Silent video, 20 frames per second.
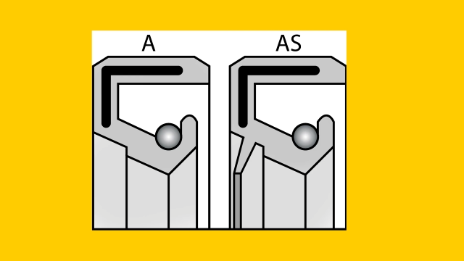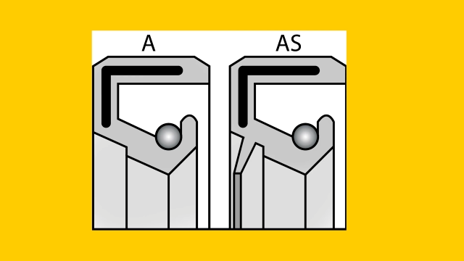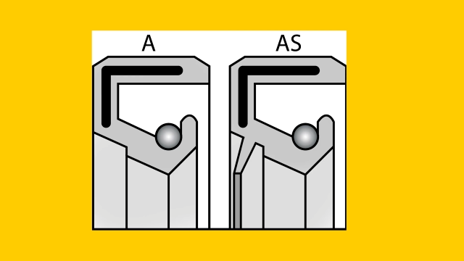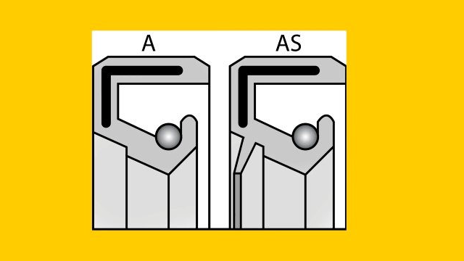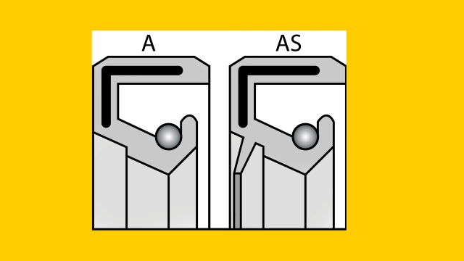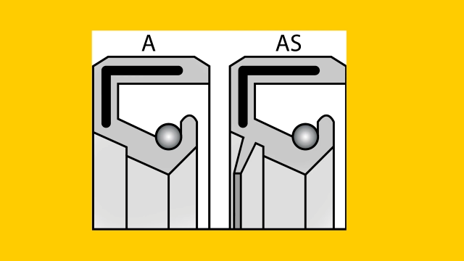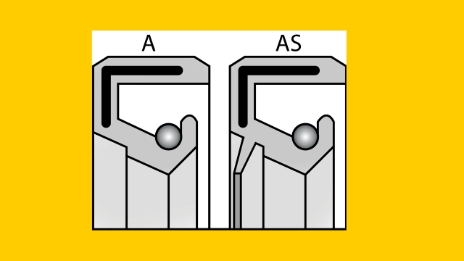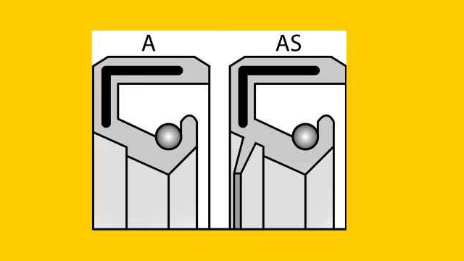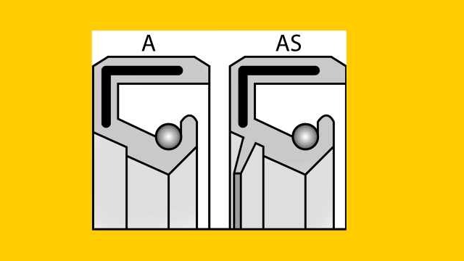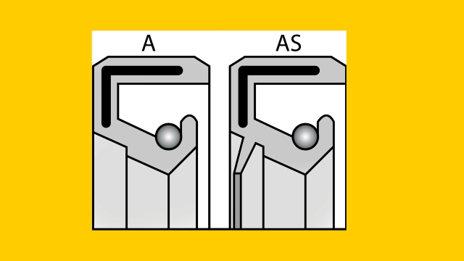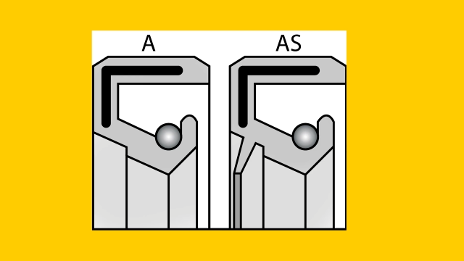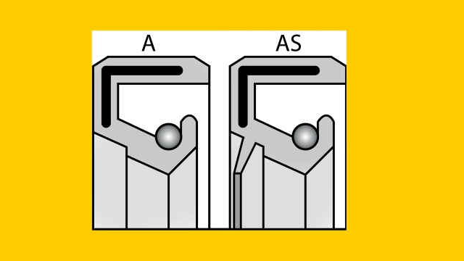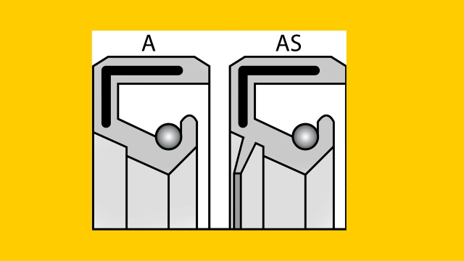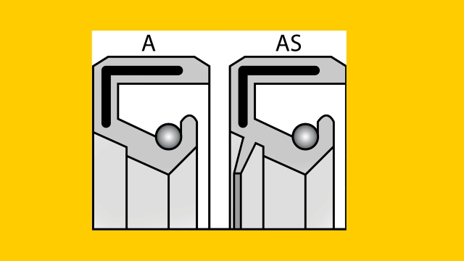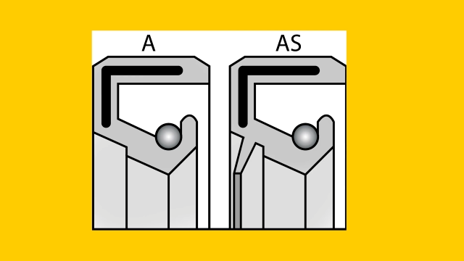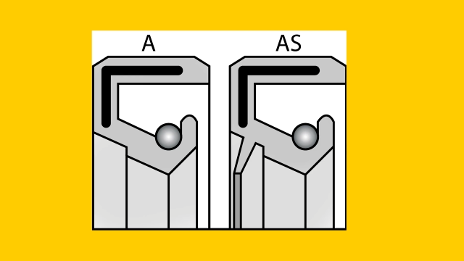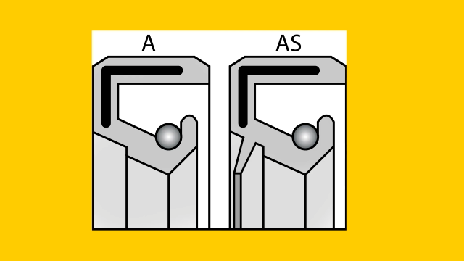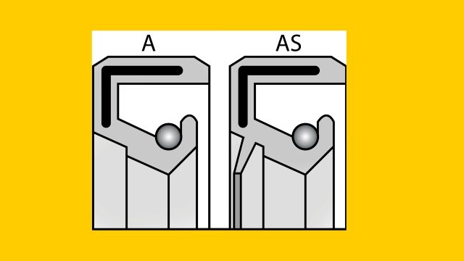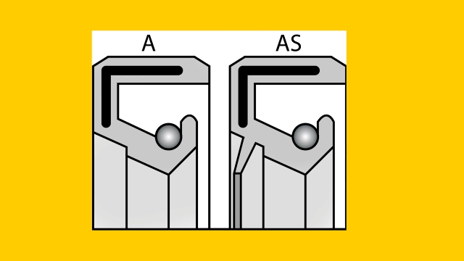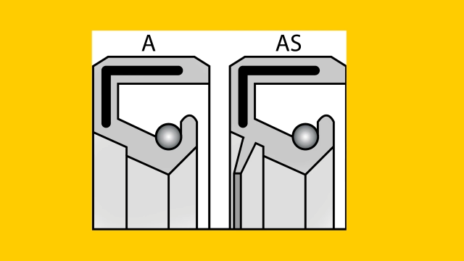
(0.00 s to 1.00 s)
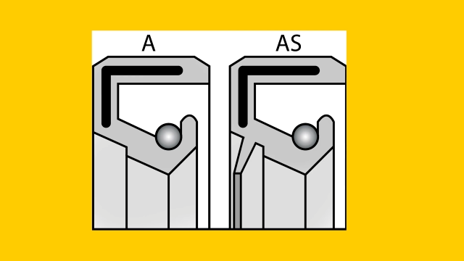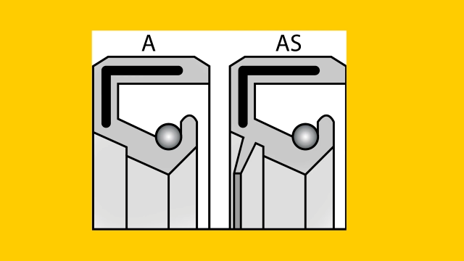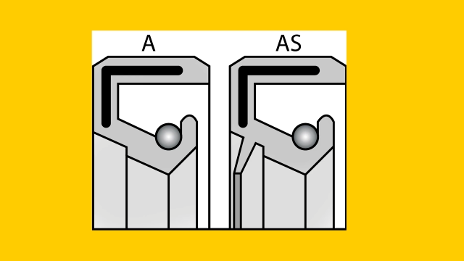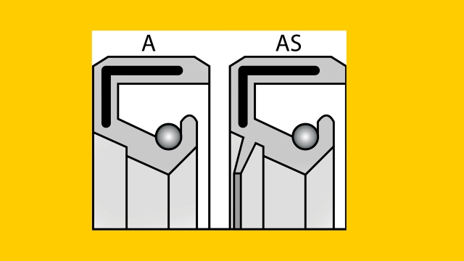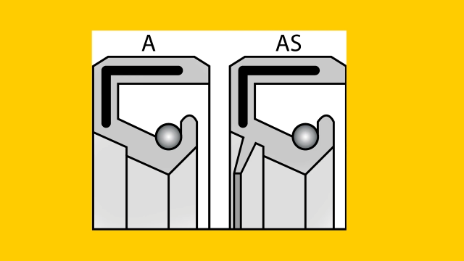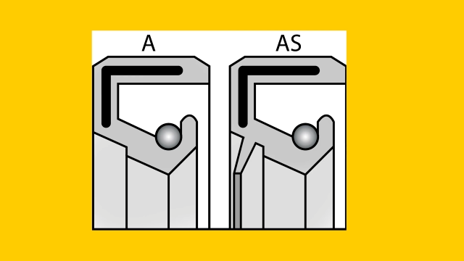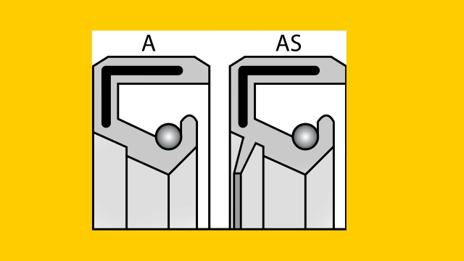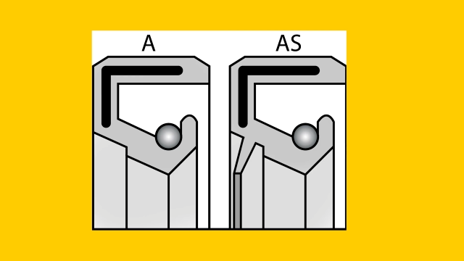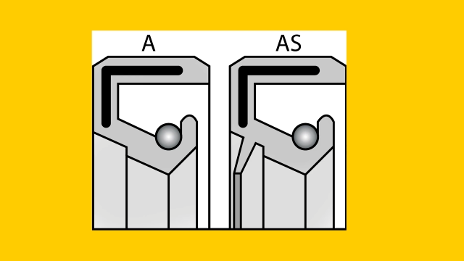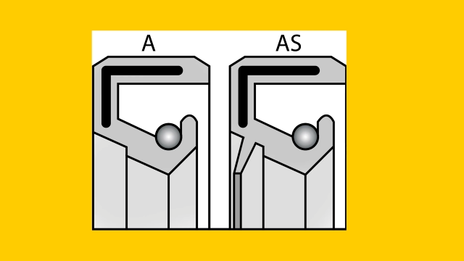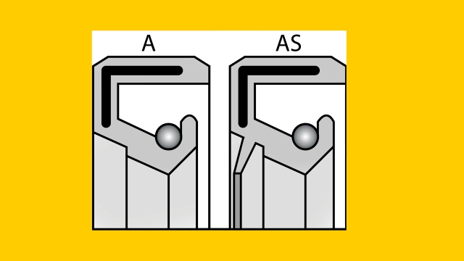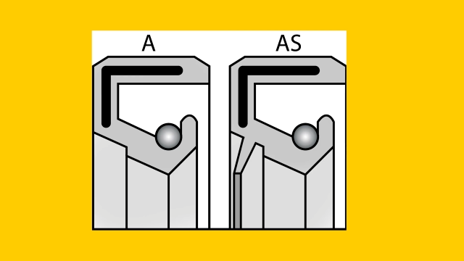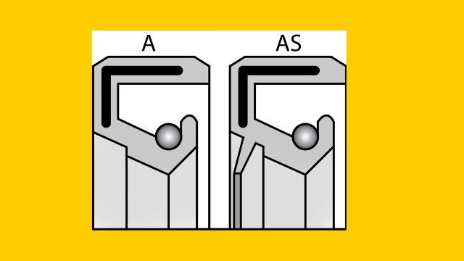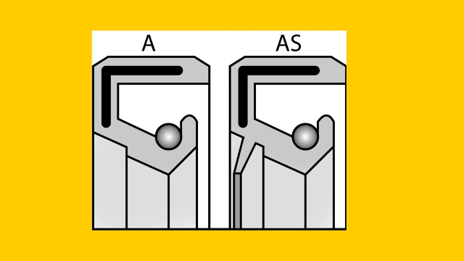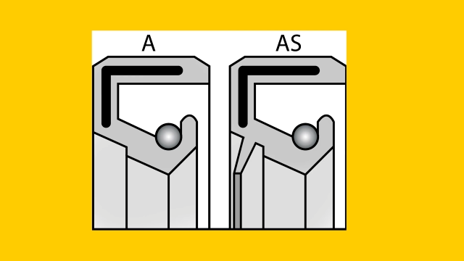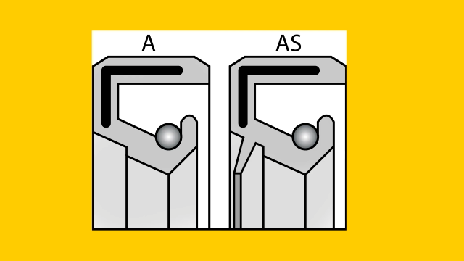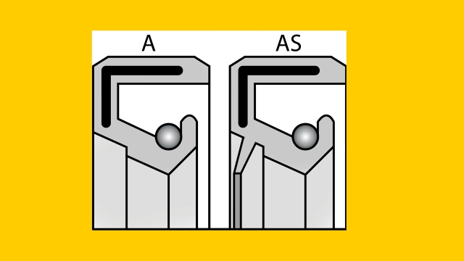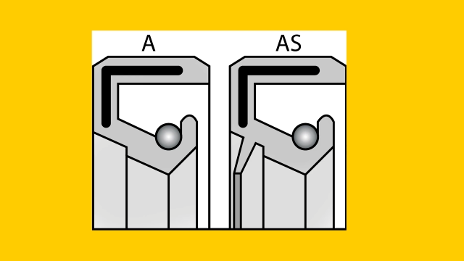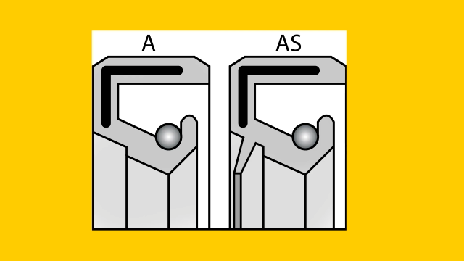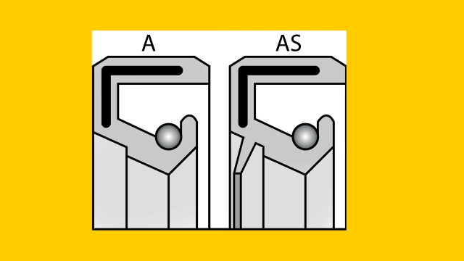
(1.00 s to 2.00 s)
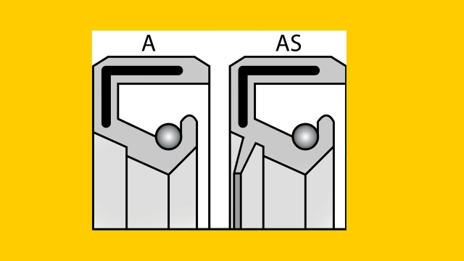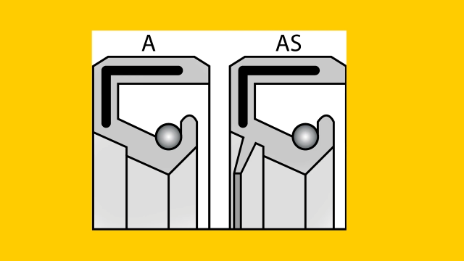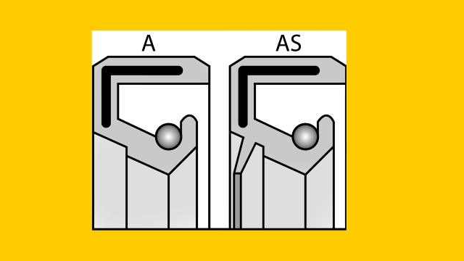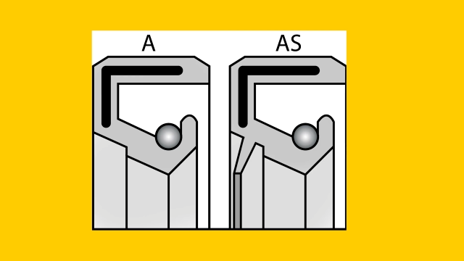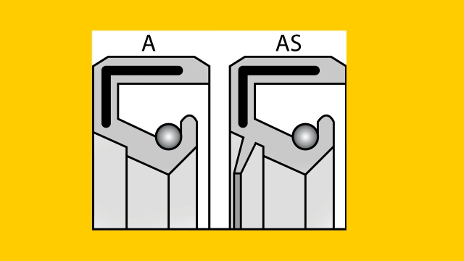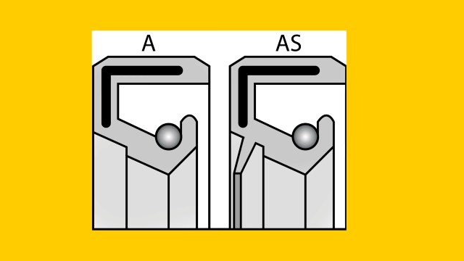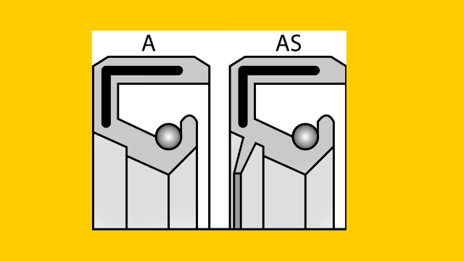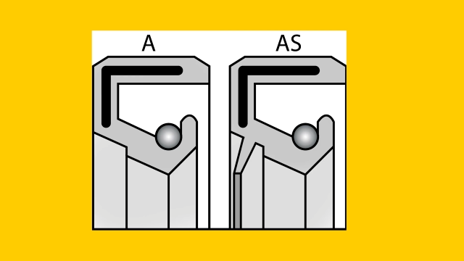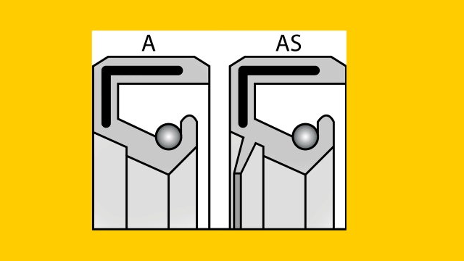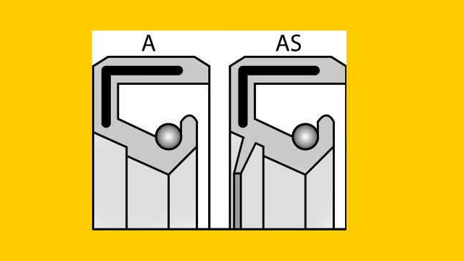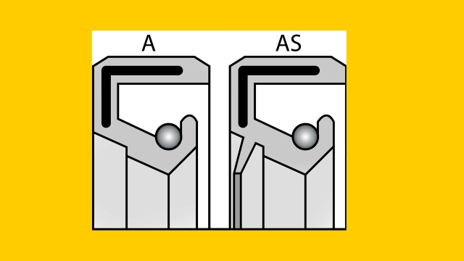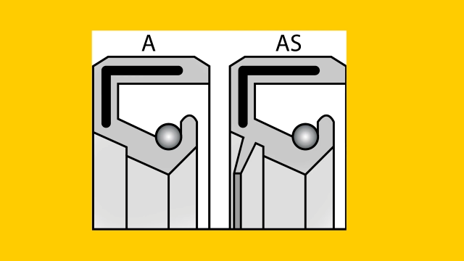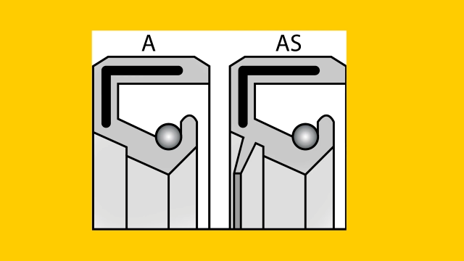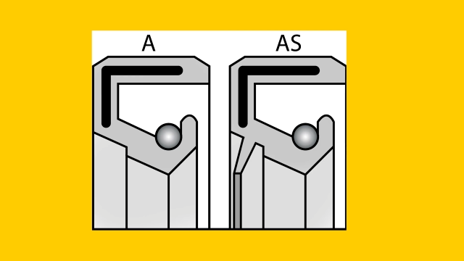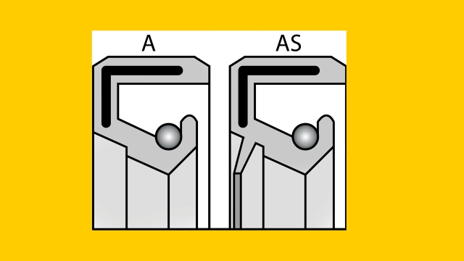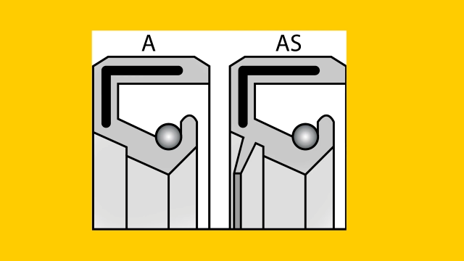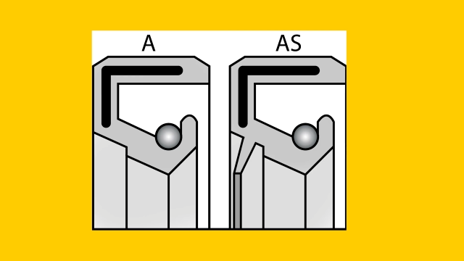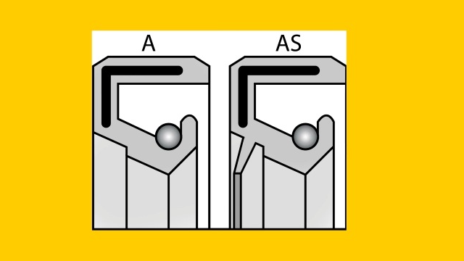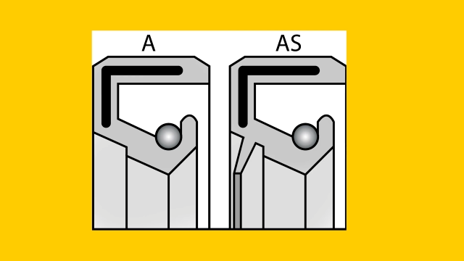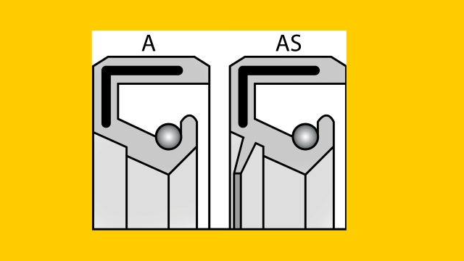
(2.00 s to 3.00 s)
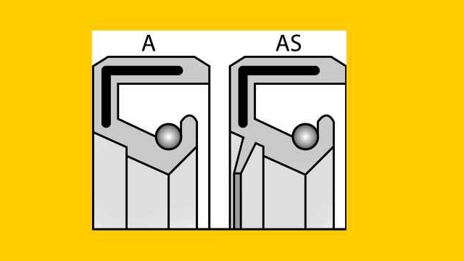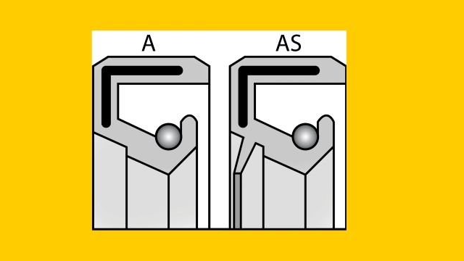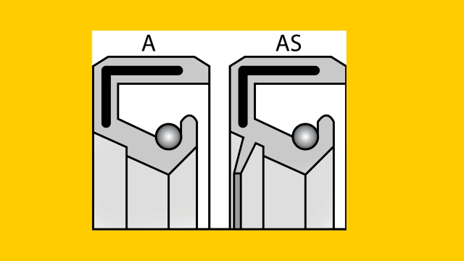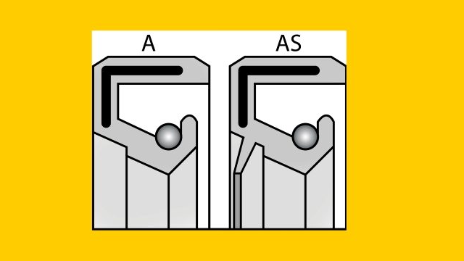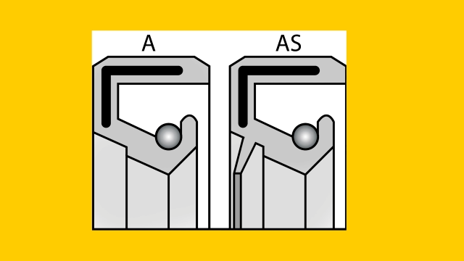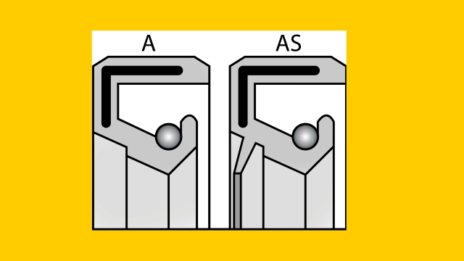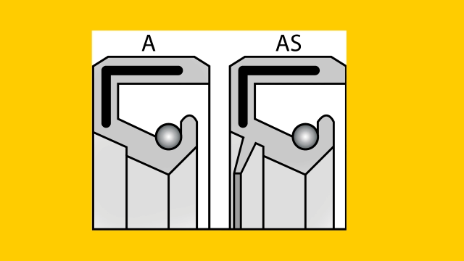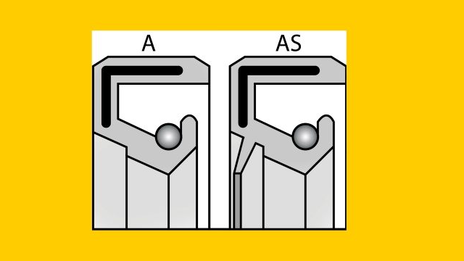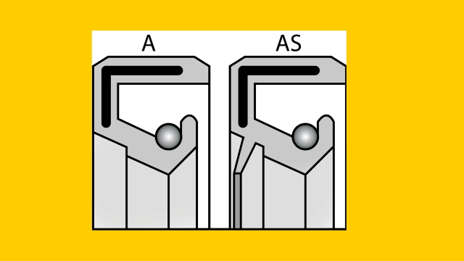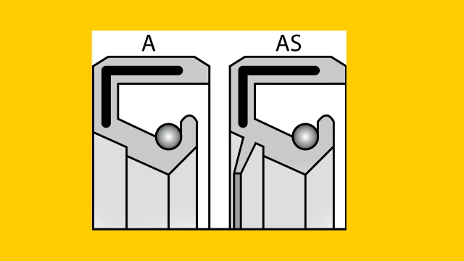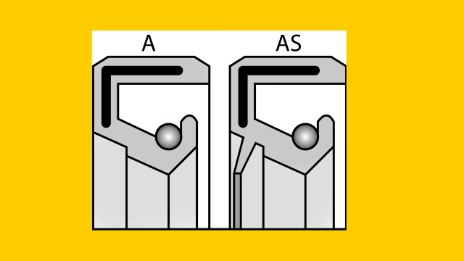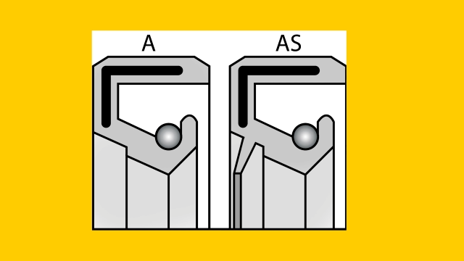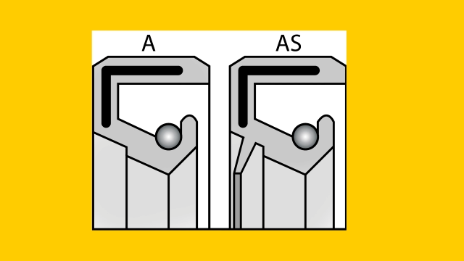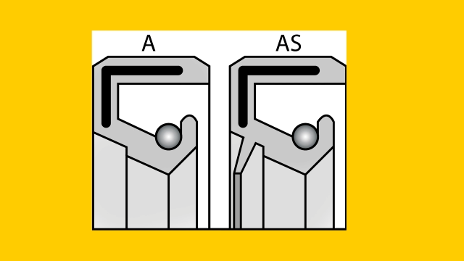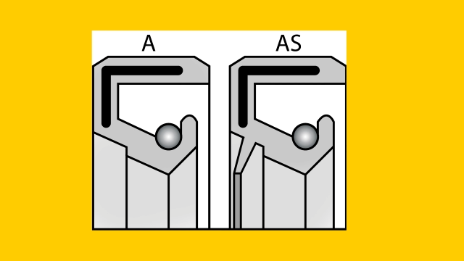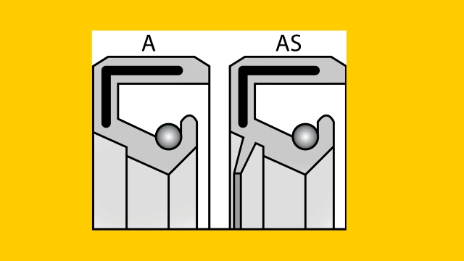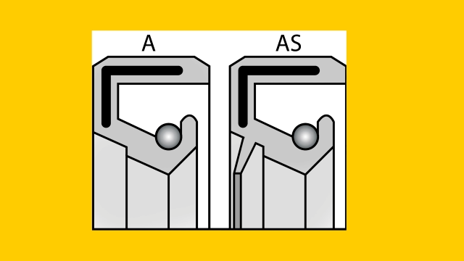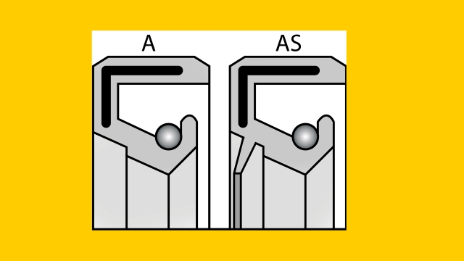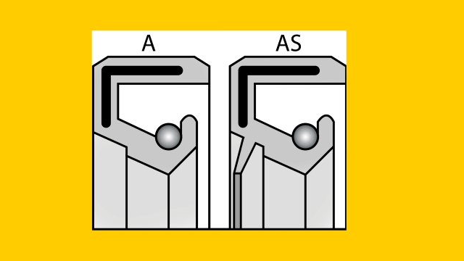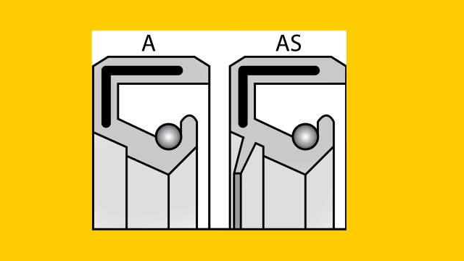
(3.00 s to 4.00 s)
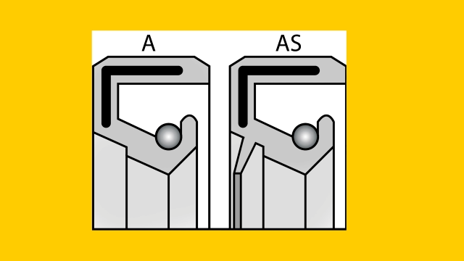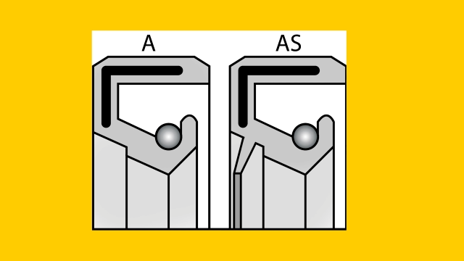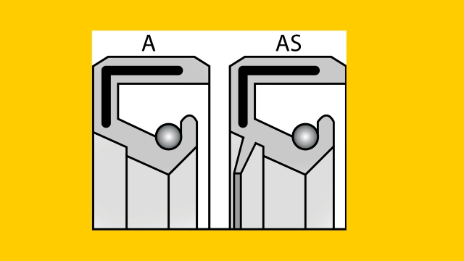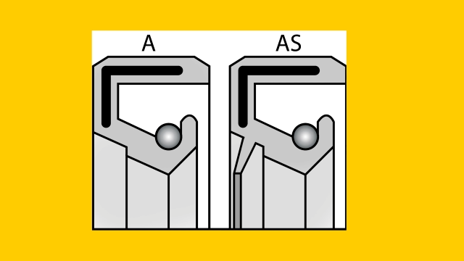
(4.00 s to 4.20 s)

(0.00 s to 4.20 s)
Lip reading: (no speaker visible)